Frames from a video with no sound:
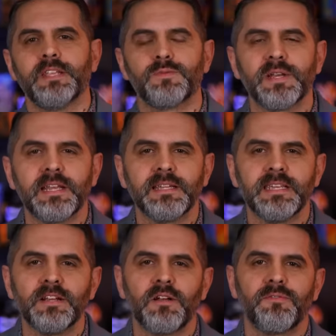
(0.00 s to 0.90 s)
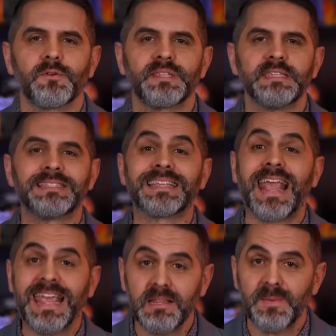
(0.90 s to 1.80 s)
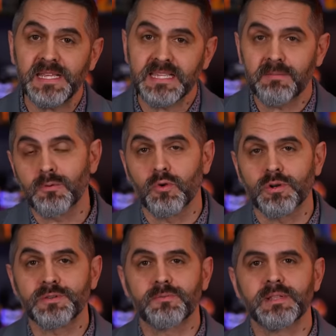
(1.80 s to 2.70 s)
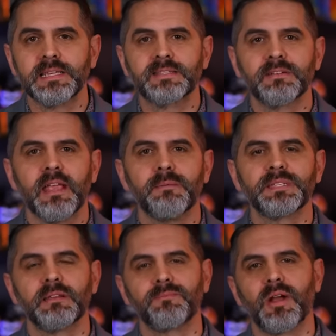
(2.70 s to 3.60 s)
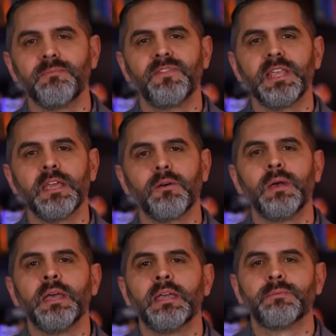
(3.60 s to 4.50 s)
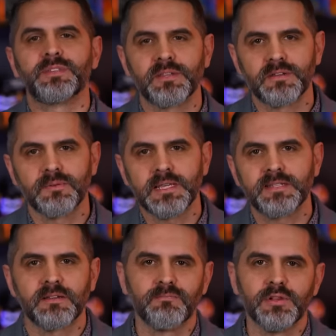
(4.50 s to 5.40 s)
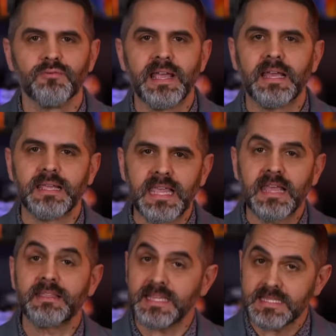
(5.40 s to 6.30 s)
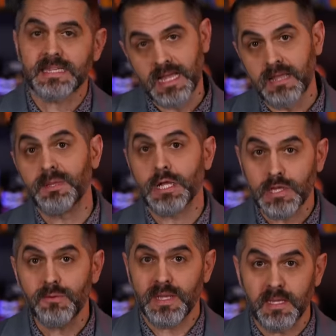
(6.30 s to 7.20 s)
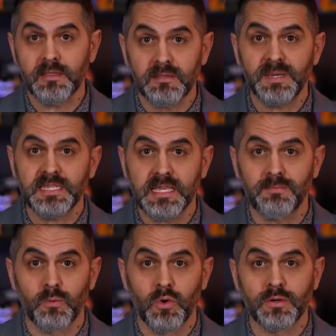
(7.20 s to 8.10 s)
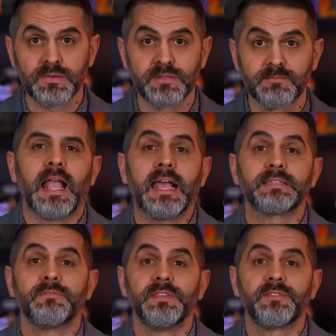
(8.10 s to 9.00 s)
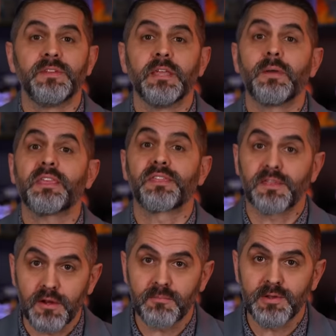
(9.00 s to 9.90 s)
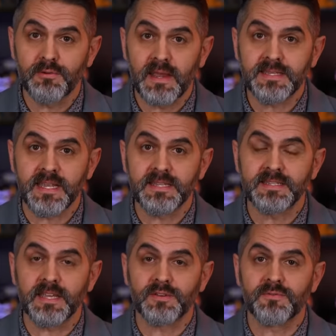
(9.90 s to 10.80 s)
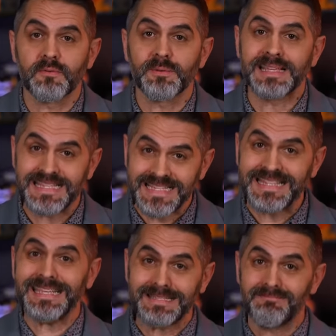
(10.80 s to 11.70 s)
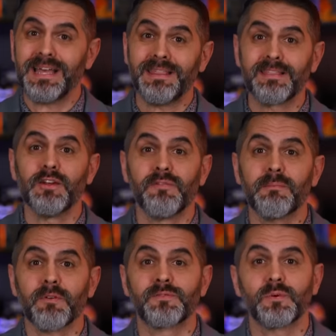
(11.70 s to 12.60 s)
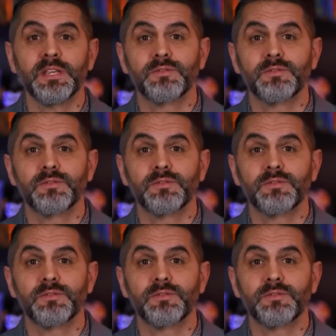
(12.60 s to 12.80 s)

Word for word: In twenty nineteen, all four seasons and the Peacekeeper Wars were released on Amazon Prime Video. It was also released on Blu-ray again, this time including the Peacekeeper Wars. As of this video, a third Blu-ray set is scheduled for release this month, November of twenty